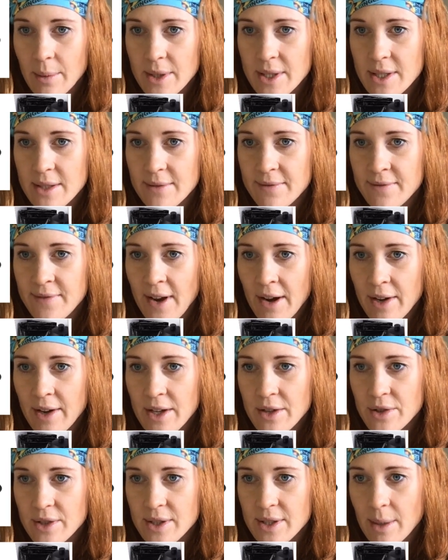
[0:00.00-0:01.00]
which is a very
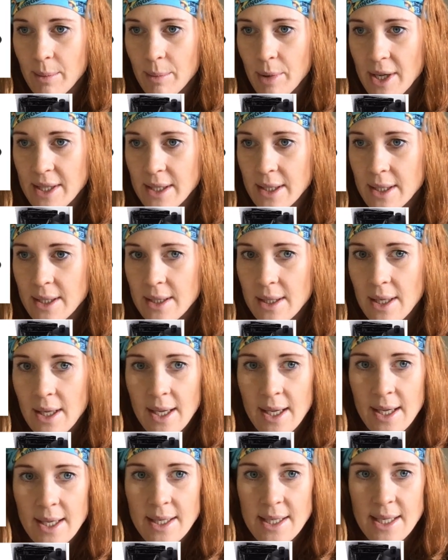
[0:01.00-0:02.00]
interesting present.
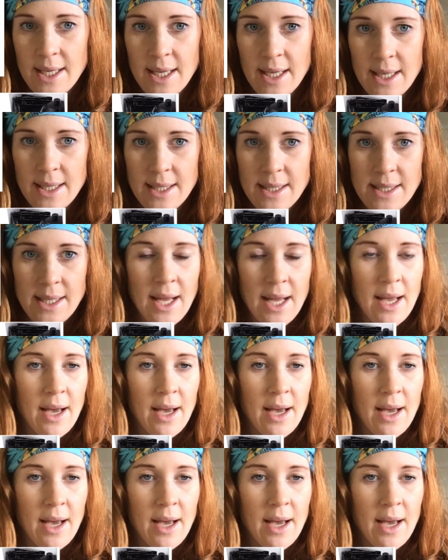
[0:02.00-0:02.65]
It is